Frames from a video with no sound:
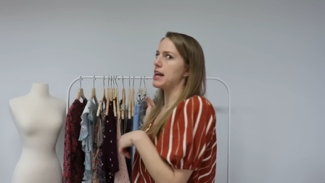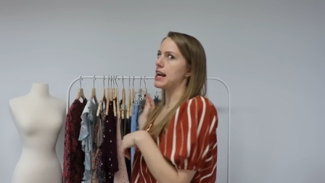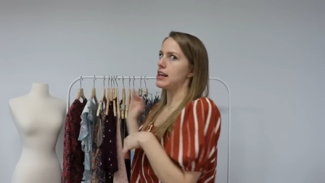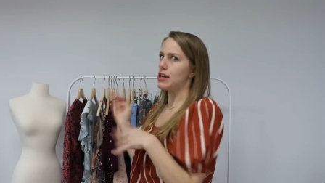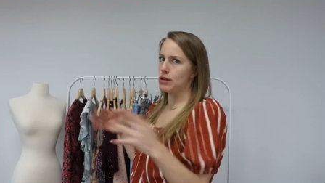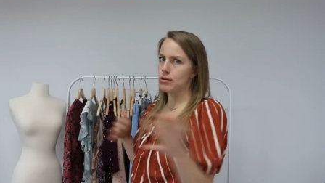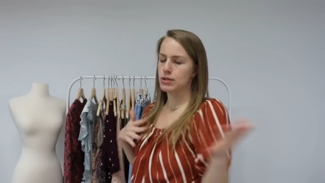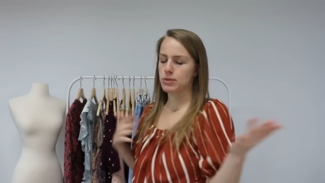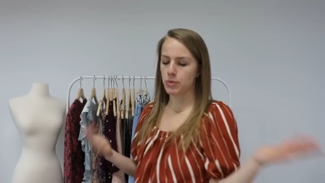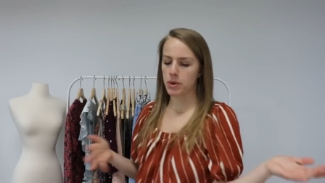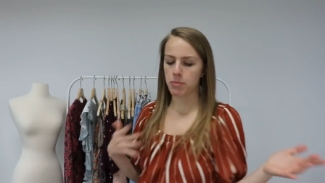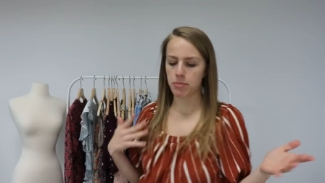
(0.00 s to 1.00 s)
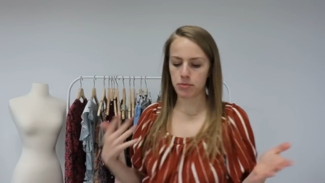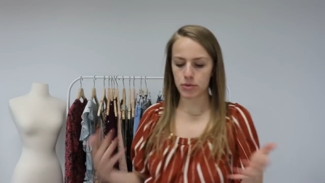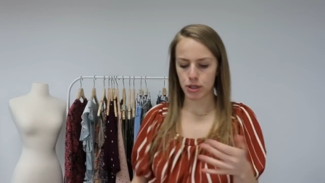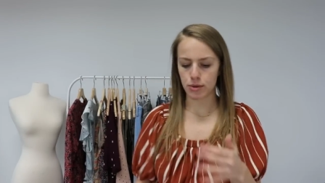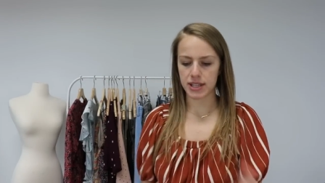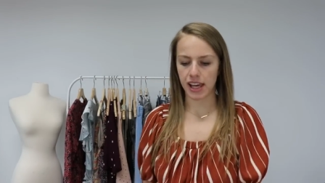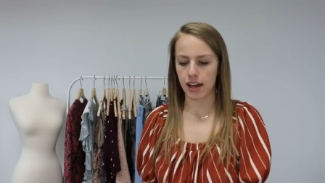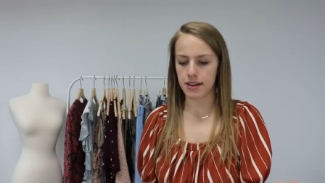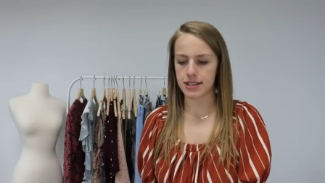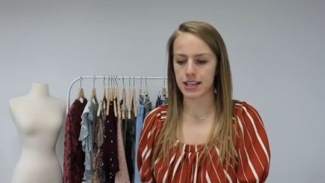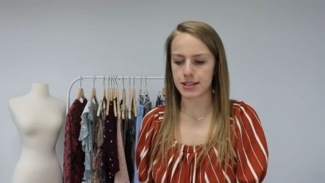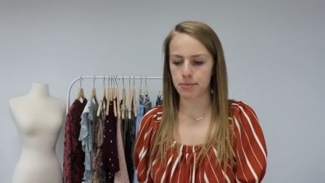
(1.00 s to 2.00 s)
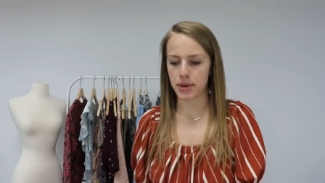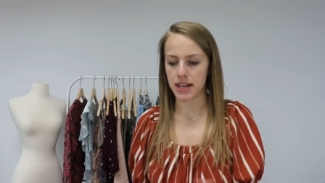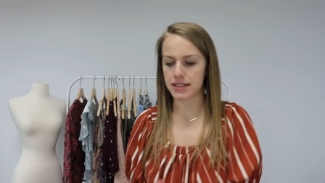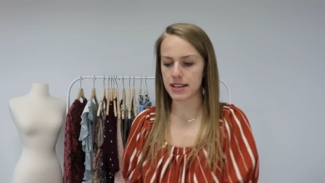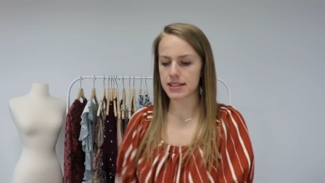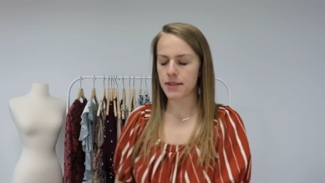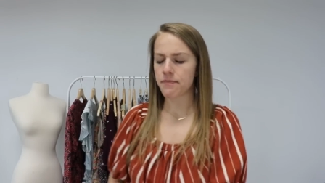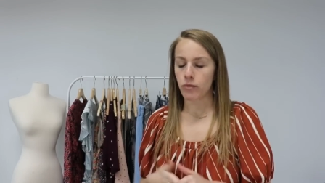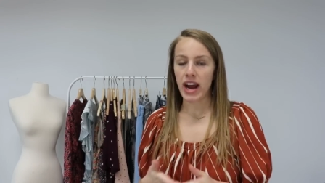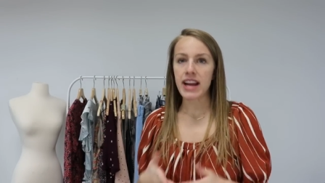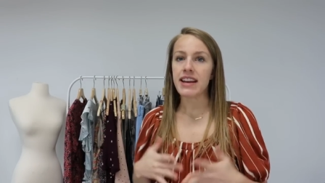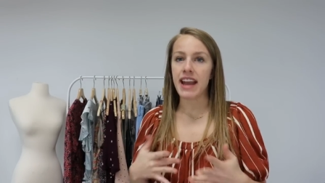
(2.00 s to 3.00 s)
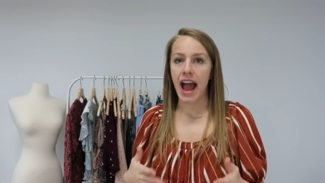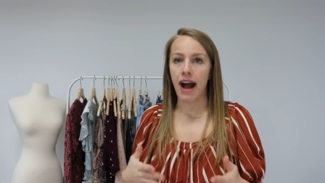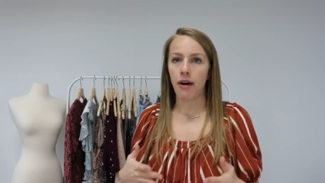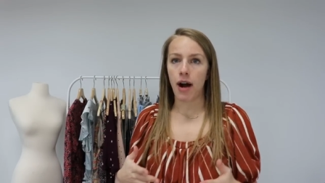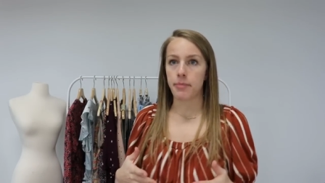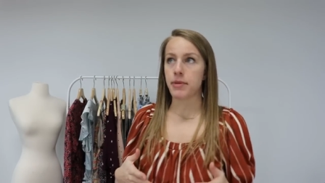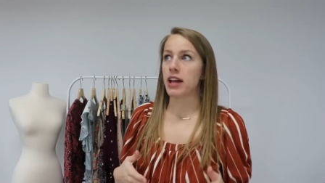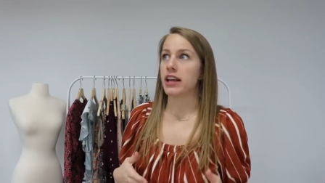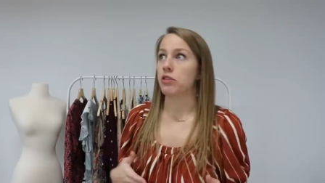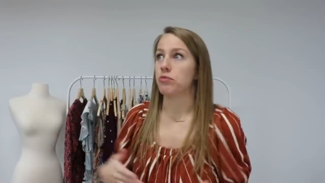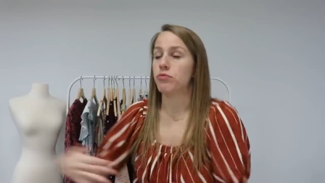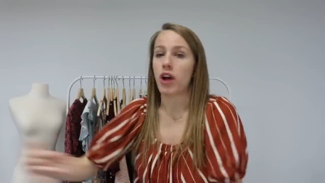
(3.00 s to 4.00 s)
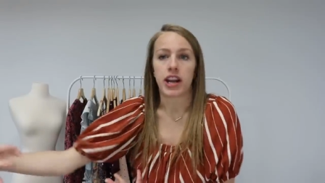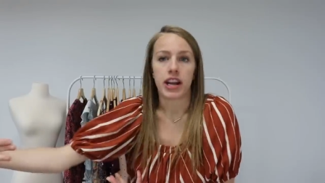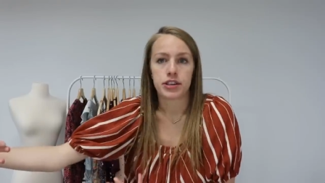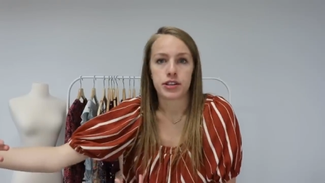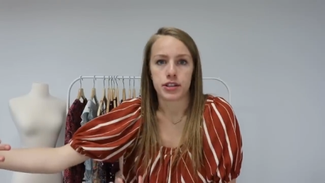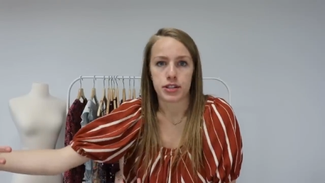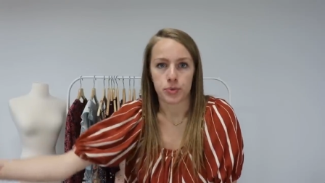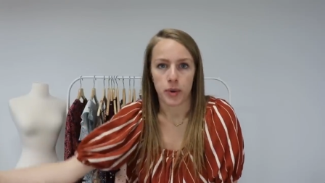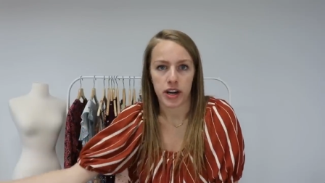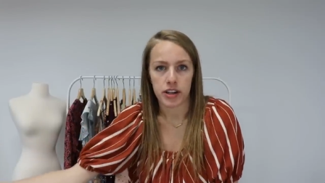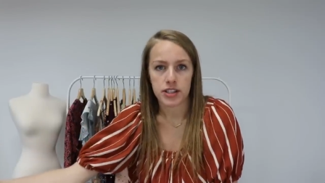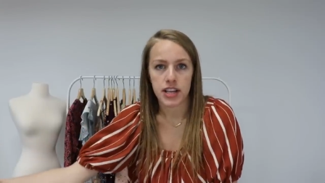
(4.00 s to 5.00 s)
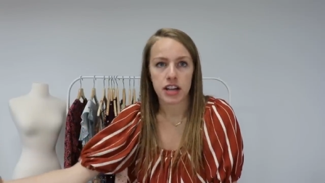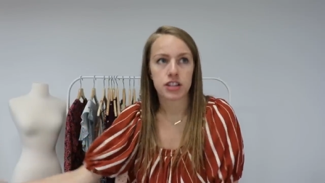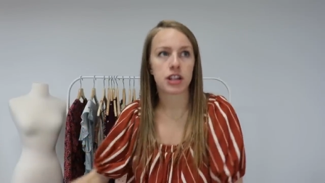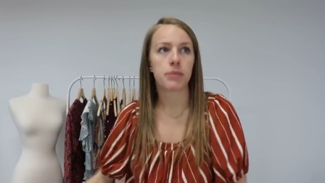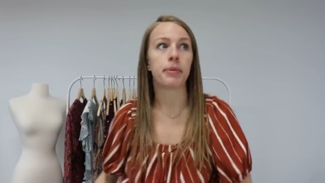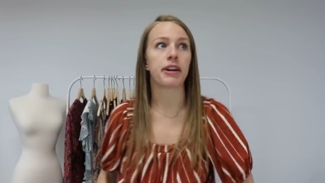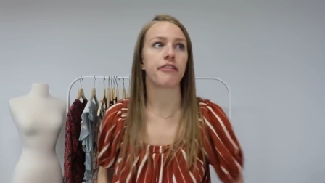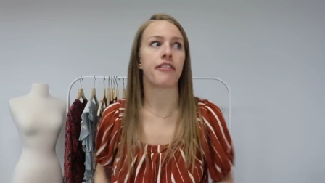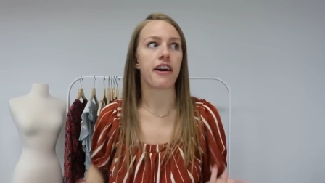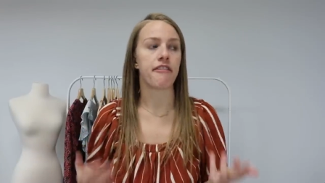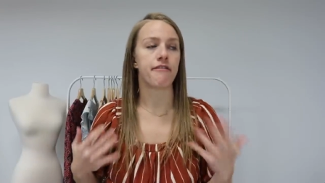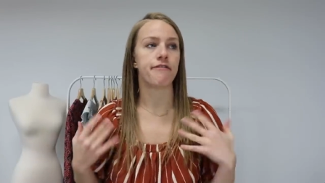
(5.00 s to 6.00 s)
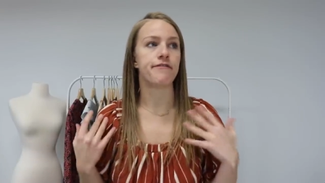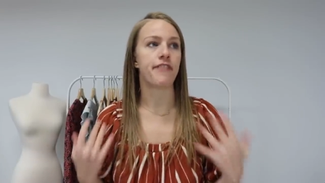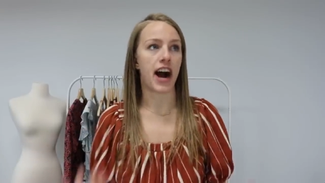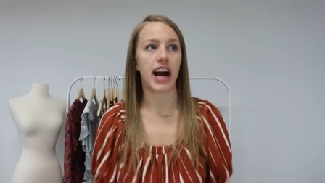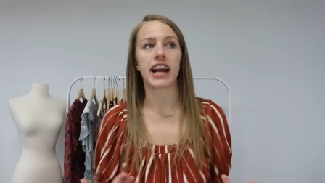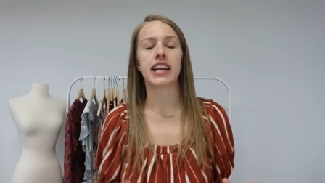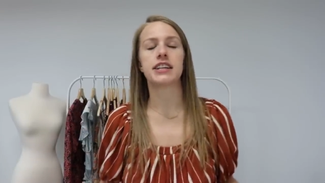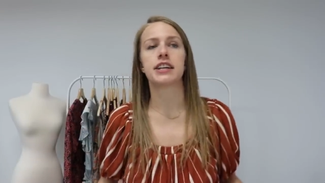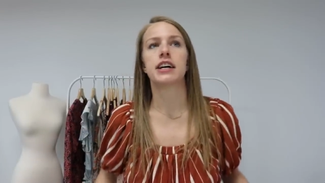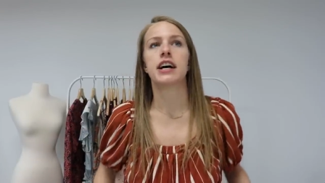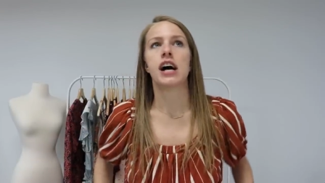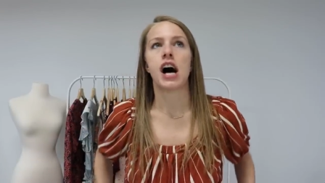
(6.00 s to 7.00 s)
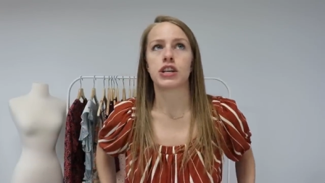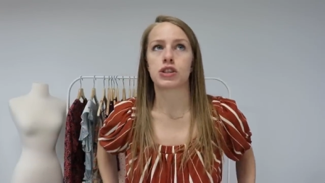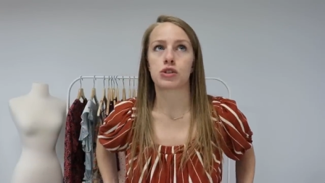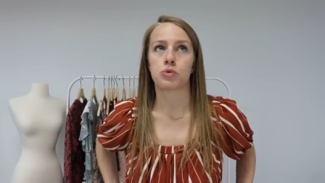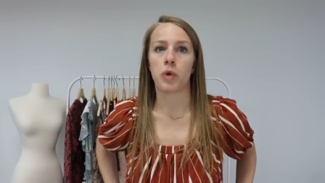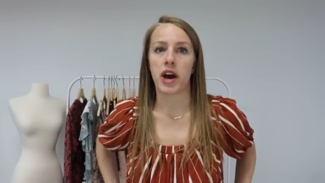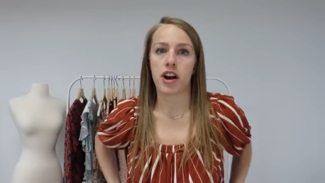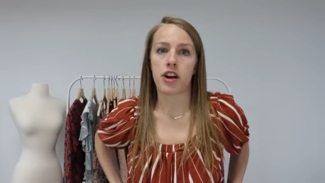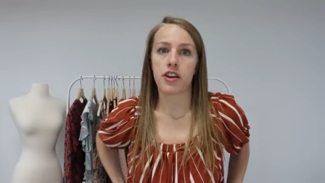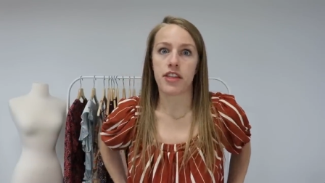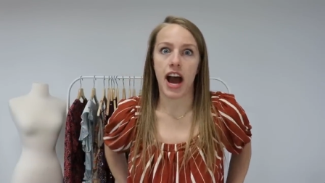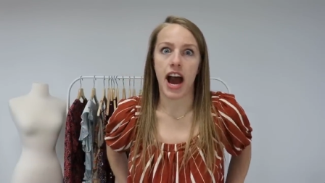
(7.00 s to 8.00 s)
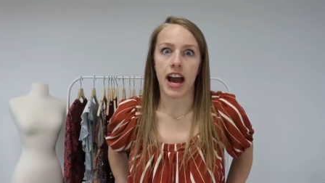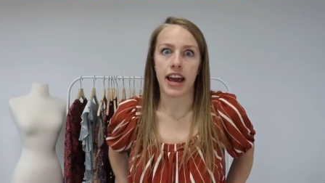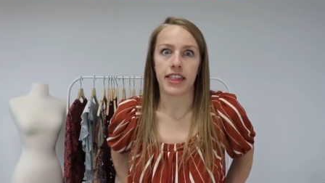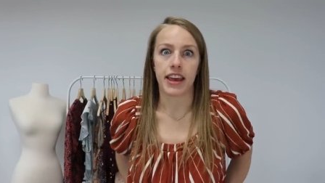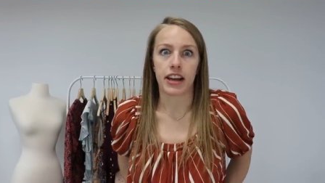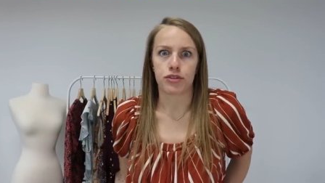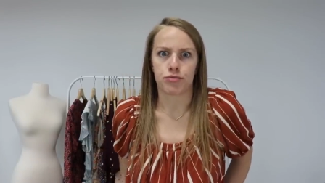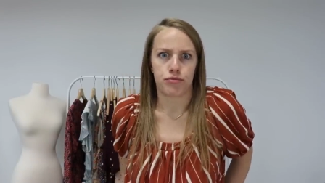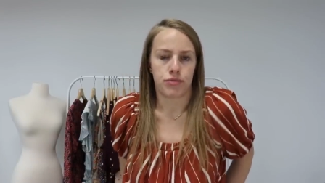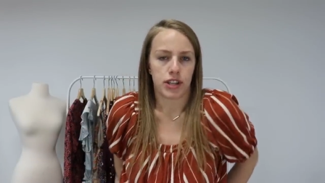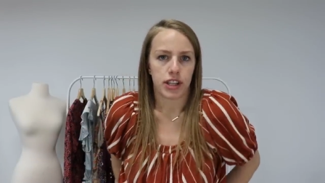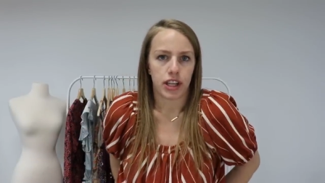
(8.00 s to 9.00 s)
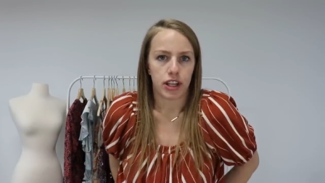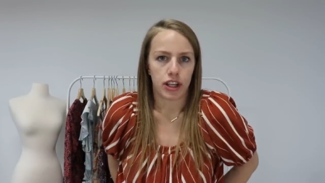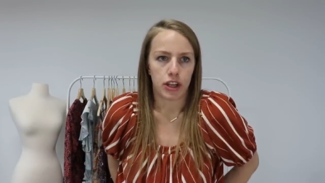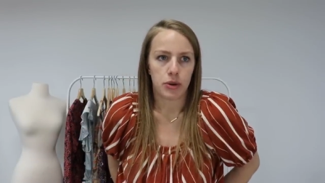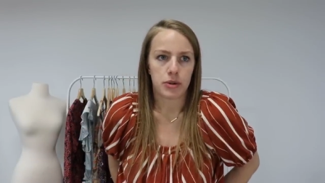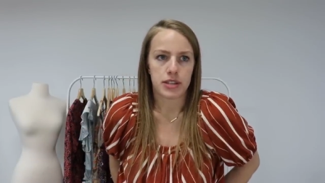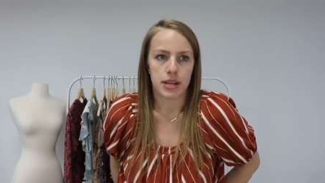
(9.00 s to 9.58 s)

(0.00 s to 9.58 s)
that I use when choosing out of season pieces. Right now, I'm not like running to the sweater section, but if I find a sweater that I think is really cute and